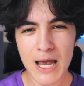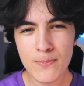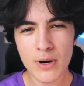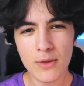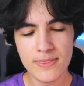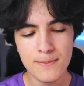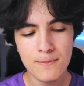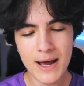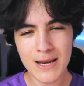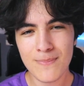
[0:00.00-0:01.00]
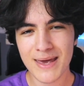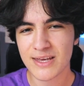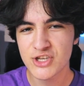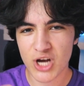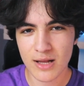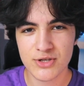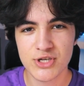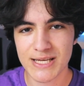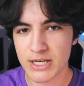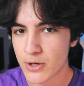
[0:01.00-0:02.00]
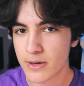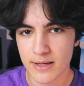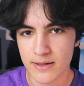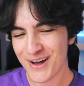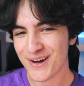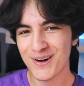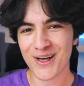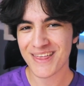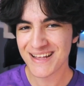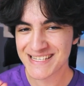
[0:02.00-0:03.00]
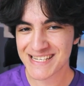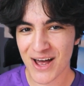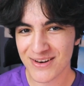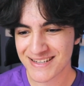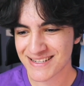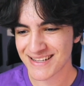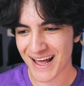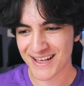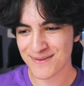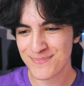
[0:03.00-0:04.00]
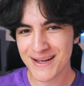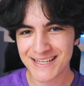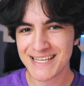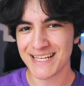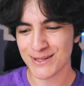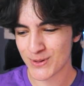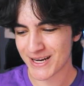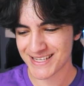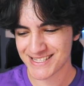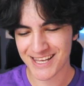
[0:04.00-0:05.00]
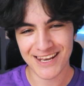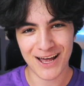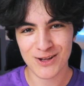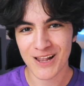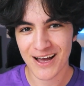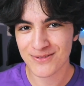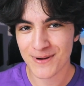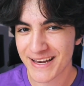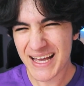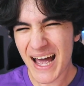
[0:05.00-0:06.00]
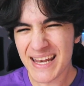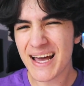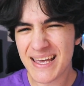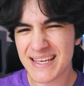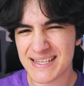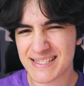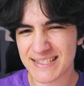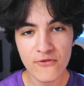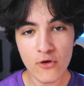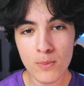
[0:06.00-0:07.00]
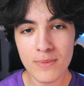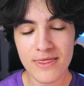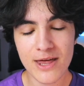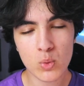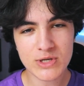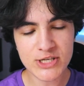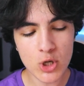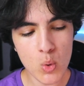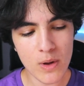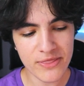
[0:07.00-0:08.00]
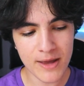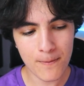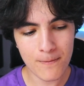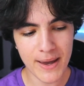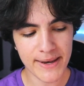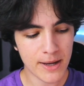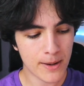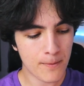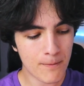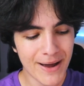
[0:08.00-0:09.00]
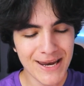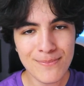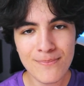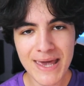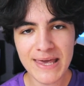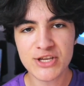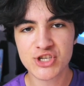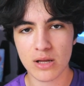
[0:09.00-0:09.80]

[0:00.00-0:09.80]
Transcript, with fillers: I brought the money-making challenges in Turkey. That sounded like a big deal when I said it out loud, but it kinda is. Before me, there was no one that made money-making